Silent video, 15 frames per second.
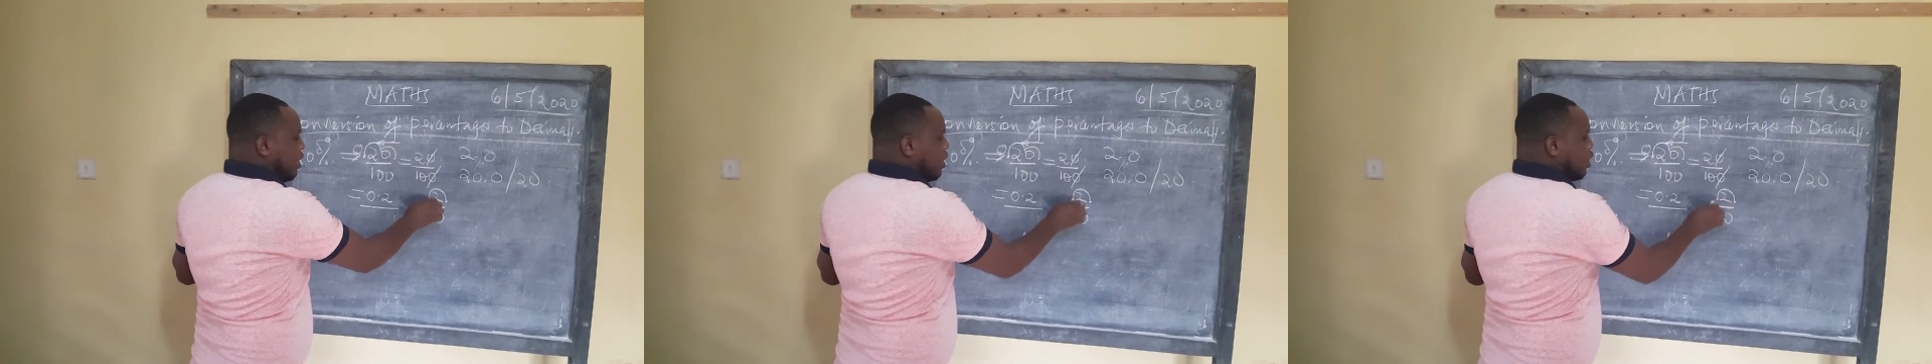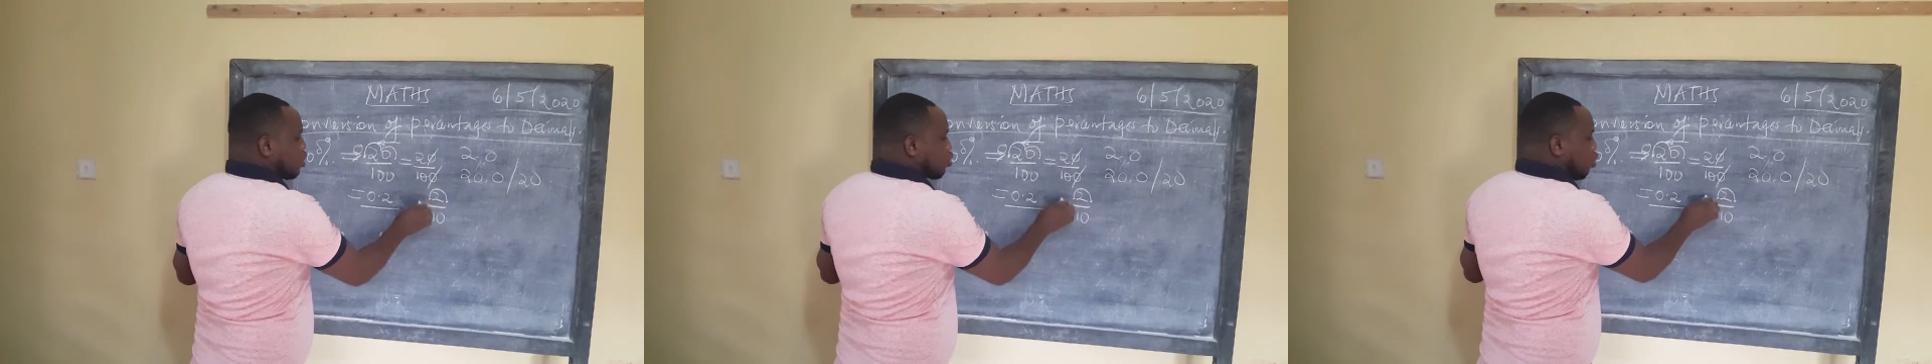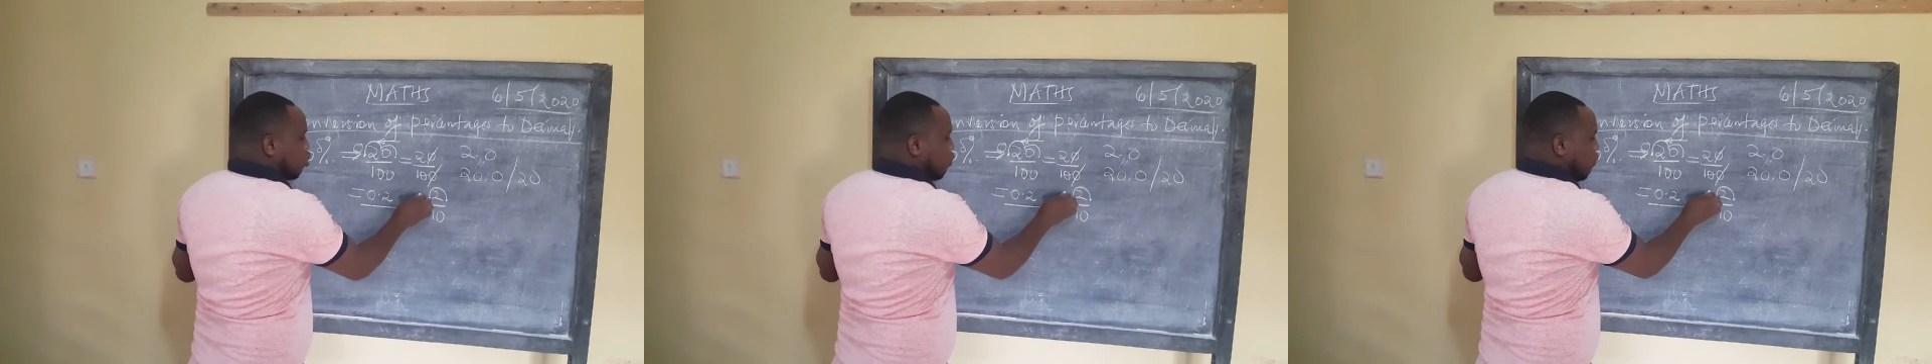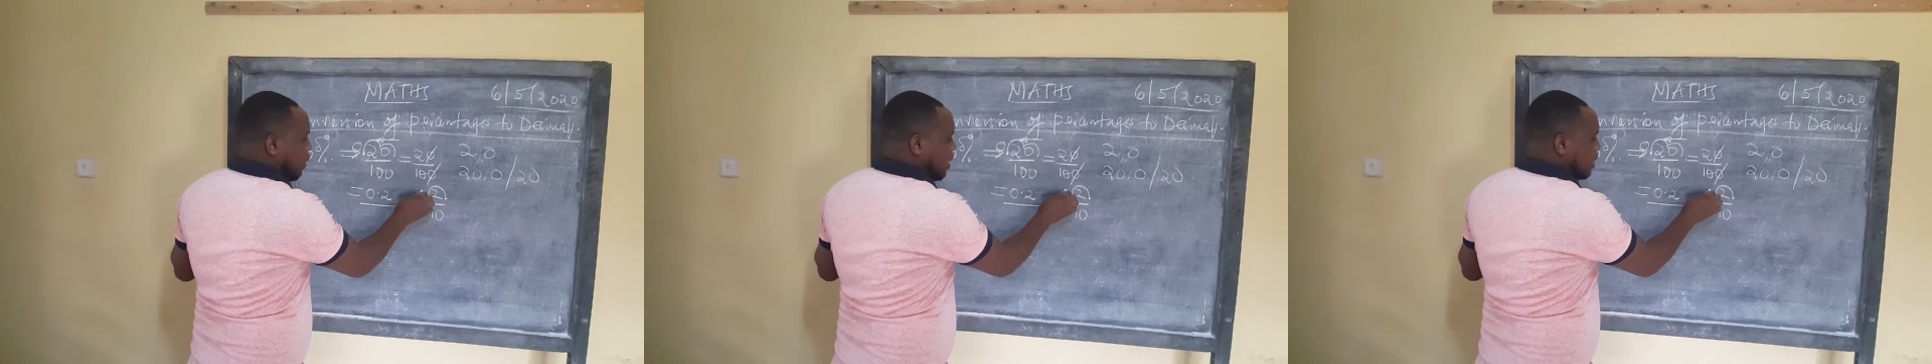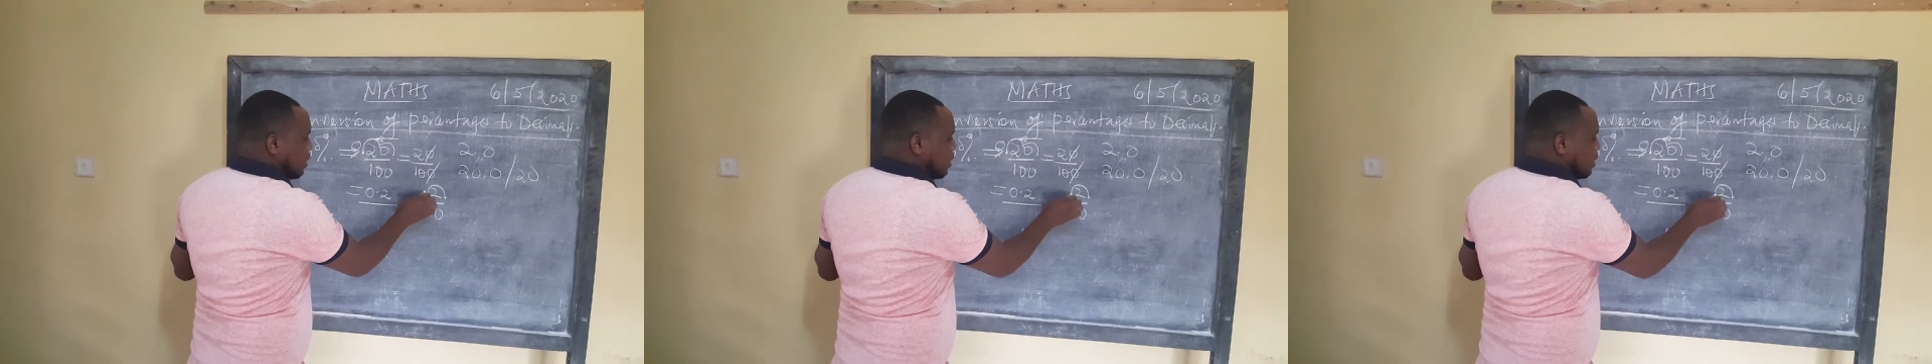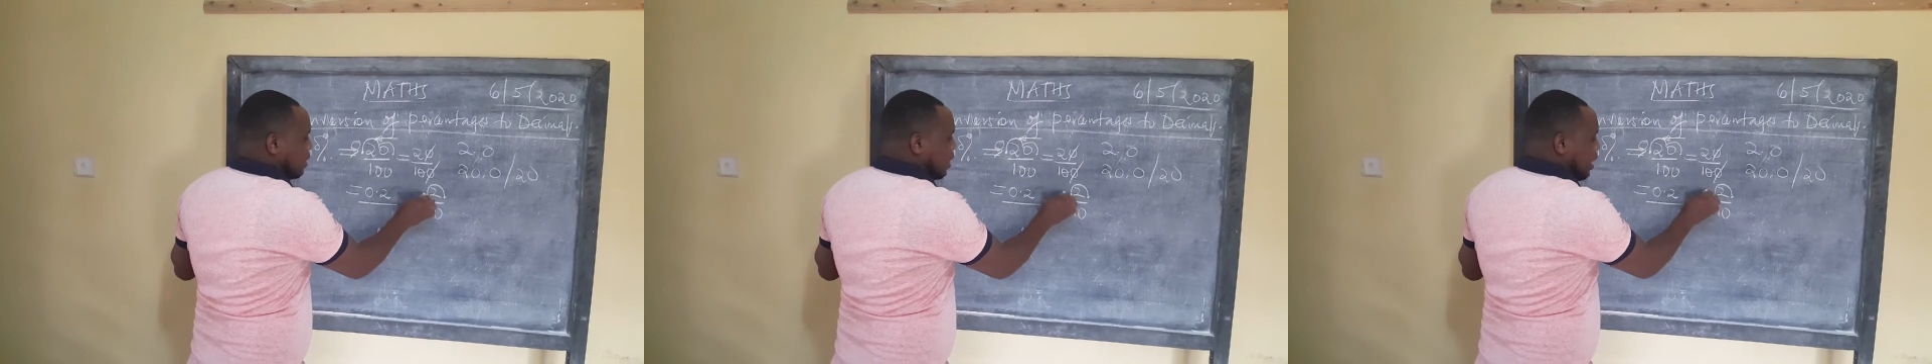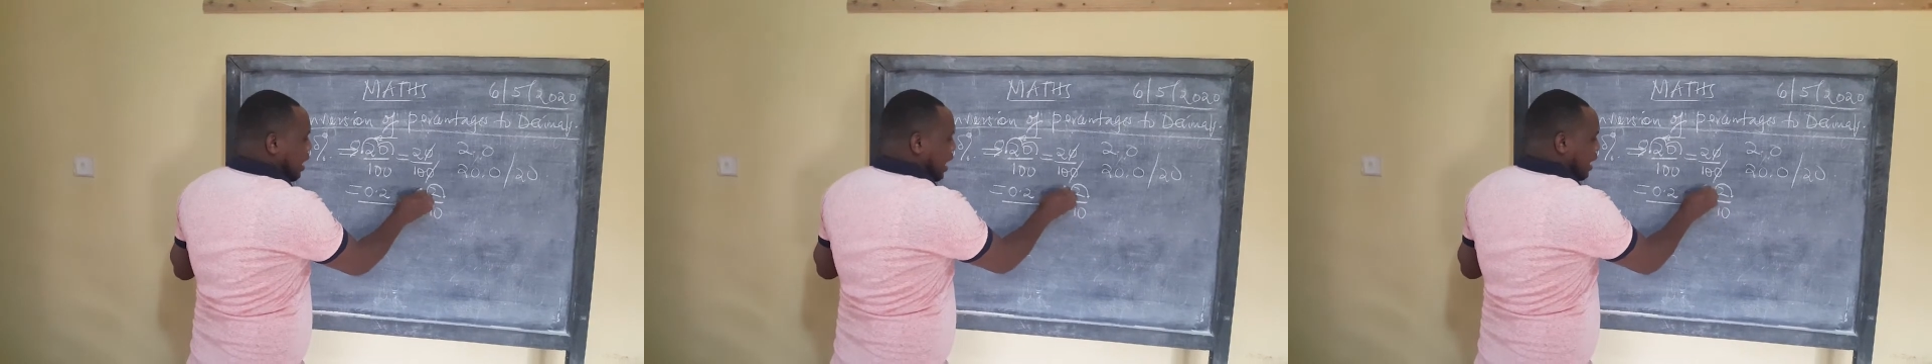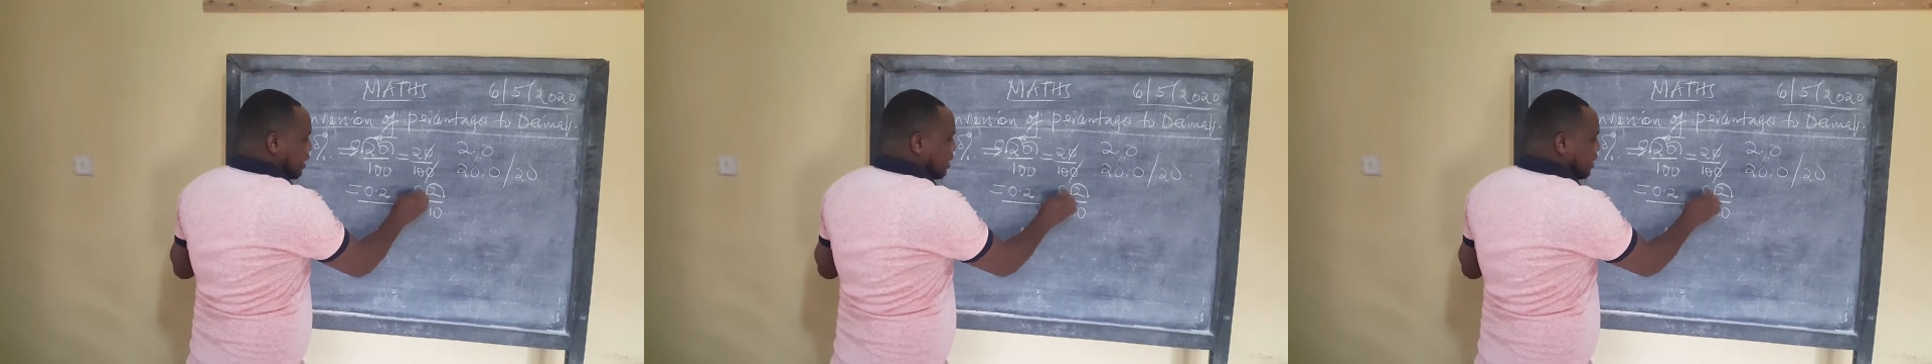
So you place a